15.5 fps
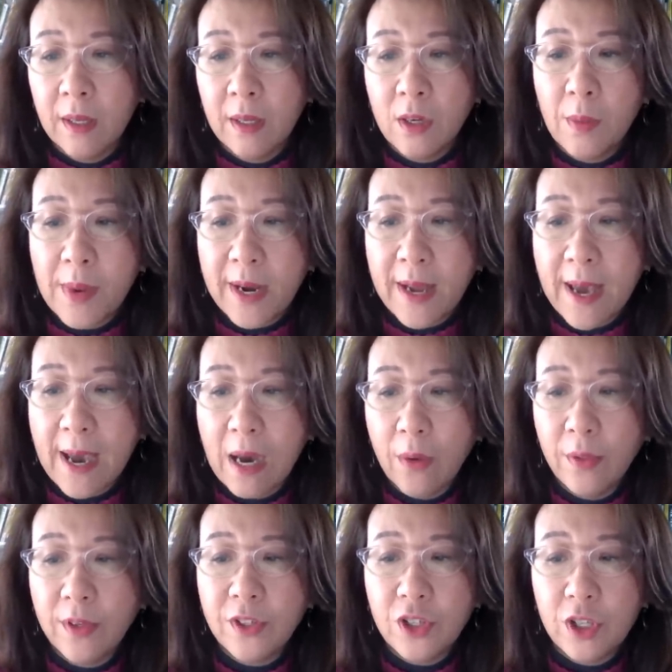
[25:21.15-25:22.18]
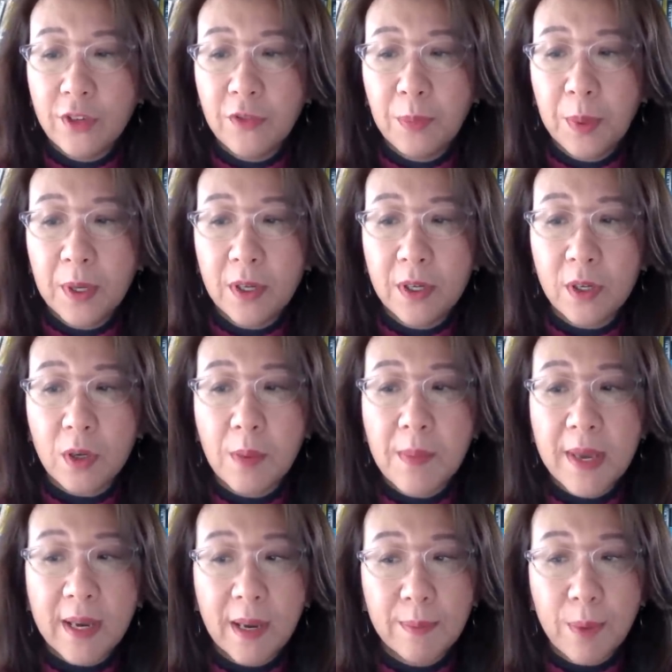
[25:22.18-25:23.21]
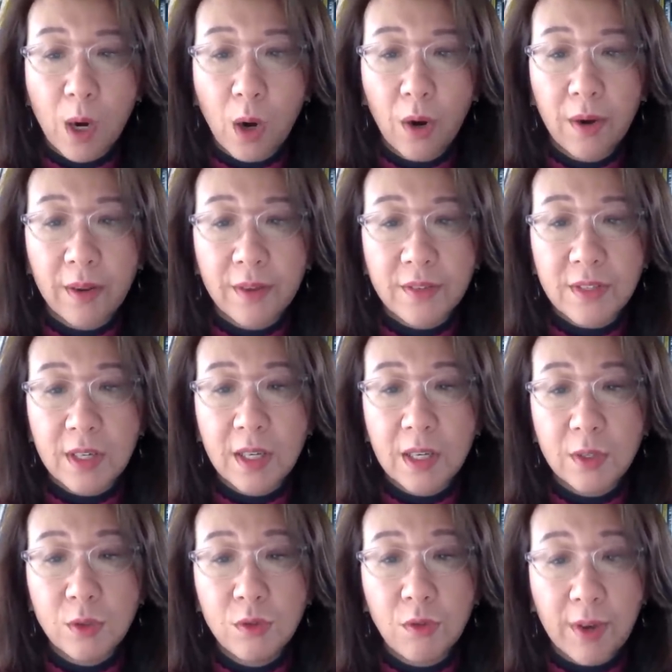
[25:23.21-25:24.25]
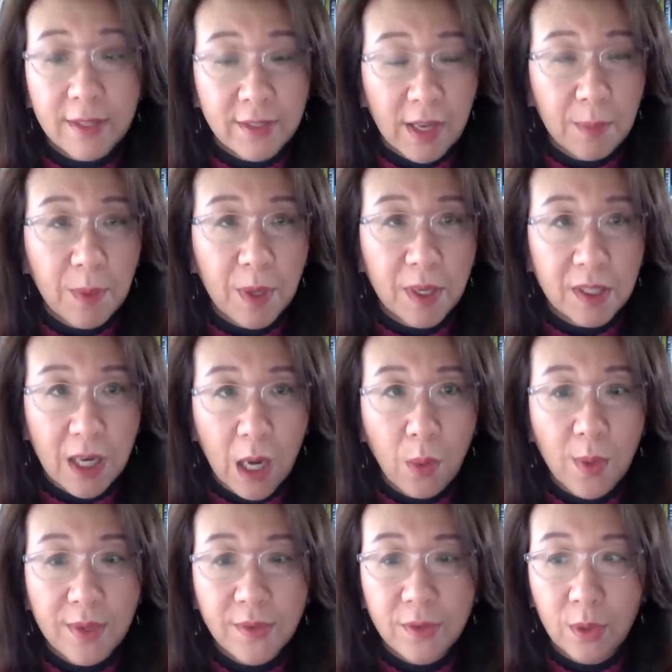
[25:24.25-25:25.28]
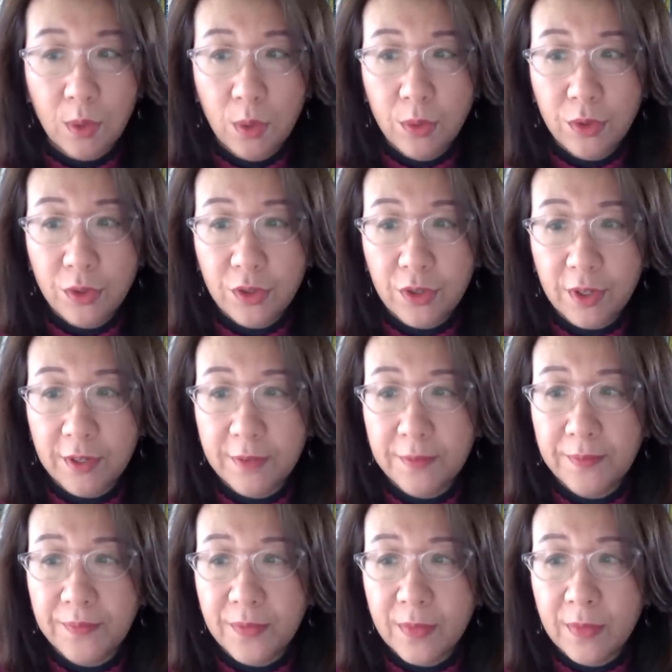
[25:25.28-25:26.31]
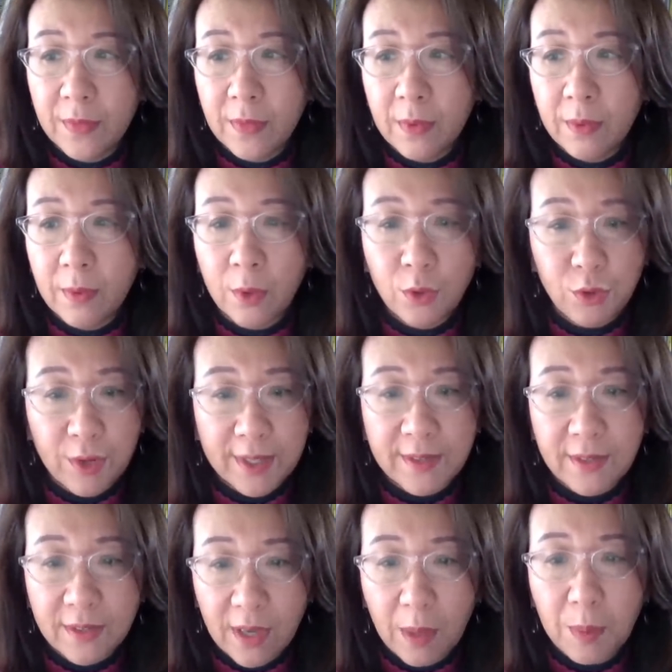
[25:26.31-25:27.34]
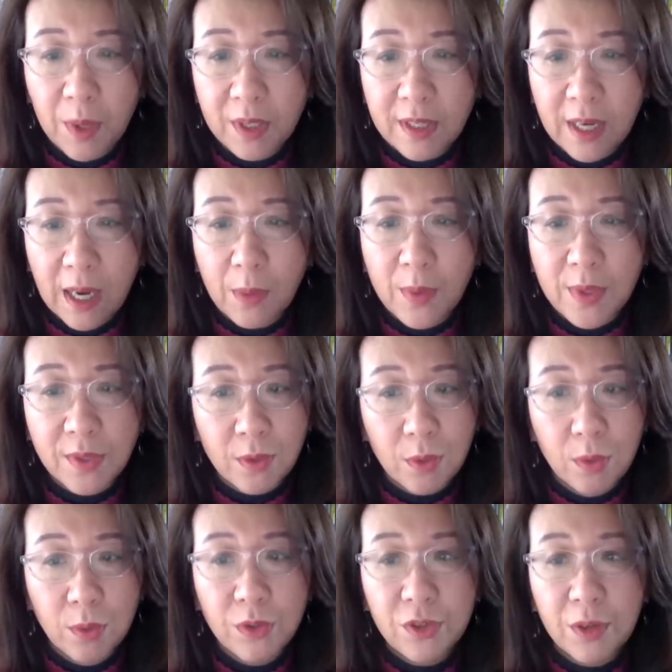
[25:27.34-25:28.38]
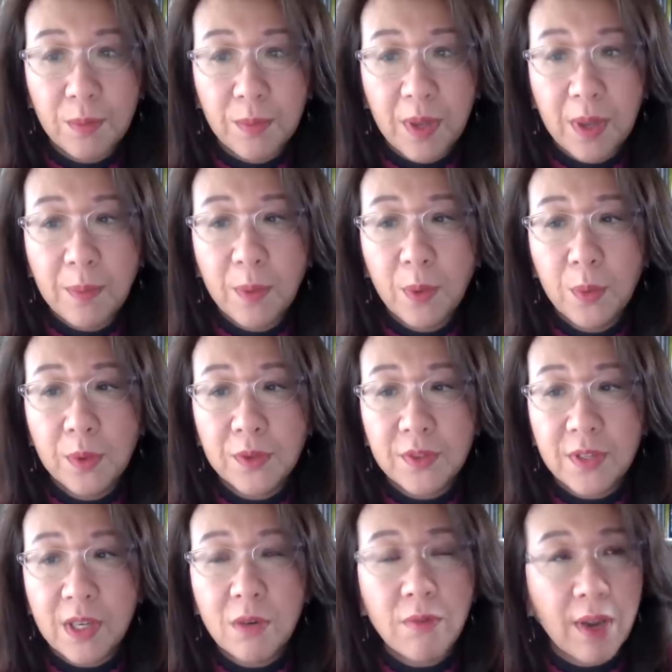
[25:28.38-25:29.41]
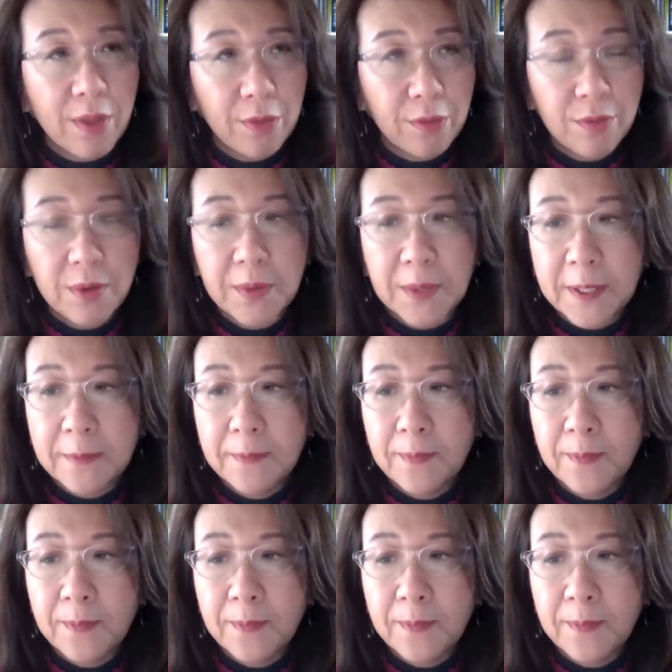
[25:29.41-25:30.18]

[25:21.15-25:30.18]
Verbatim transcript: No matter how the chief political makeup artist dress up a Taiwan solution or dresses up a Taiwan solution, people will see right through it.